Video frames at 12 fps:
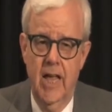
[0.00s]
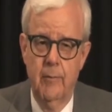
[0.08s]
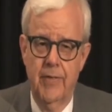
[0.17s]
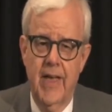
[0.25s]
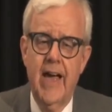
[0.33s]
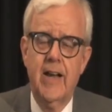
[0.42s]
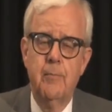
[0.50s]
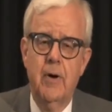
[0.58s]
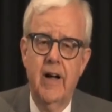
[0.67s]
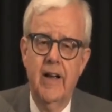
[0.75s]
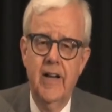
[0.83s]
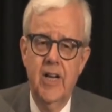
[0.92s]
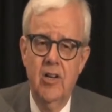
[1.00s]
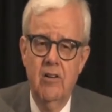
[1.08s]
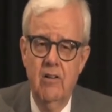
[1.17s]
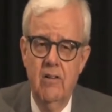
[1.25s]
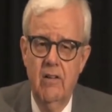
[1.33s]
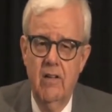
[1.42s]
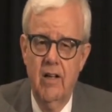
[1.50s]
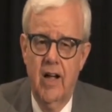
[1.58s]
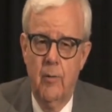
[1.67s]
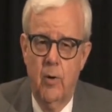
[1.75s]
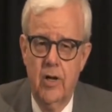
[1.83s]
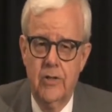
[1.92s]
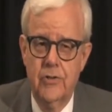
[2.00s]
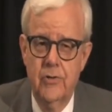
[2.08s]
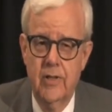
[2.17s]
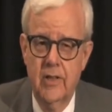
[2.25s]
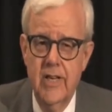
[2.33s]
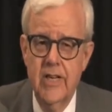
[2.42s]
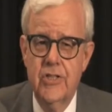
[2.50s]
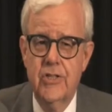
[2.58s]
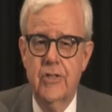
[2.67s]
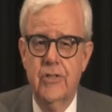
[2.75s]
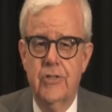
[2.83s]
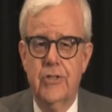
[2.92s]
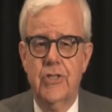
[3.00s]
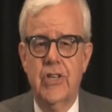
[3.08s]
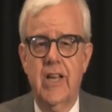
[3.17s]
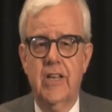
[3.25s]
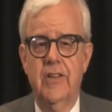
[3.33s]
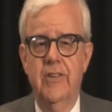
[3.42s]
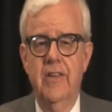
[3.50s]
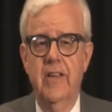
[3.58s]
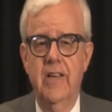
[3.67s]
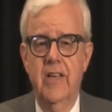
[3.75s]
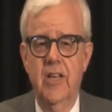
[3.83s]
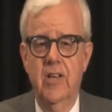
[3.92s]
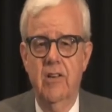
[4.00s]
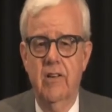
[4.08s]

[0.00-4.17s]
And with that in mind, I want to at least set the